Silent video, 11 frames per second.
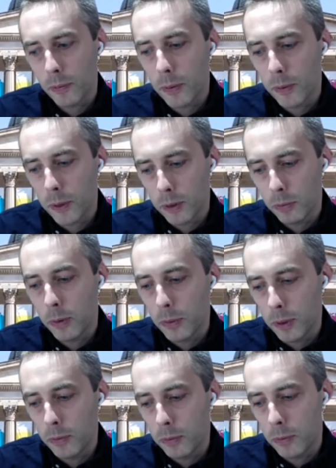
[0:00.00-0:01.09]
we would, we
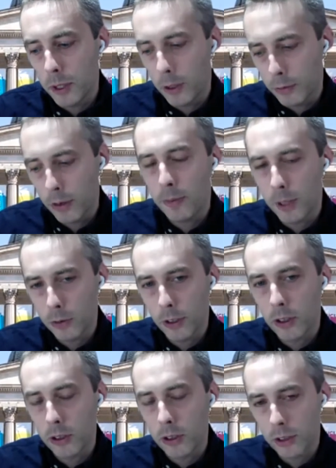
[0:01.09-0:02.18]
would, you know, very much
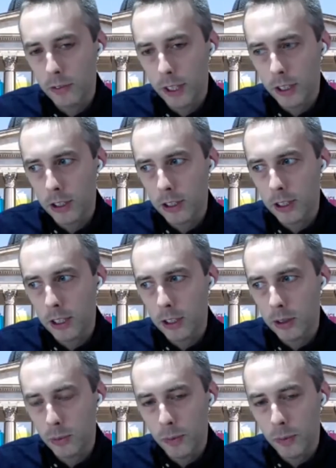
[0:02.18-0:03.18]
focused on infectious diseases.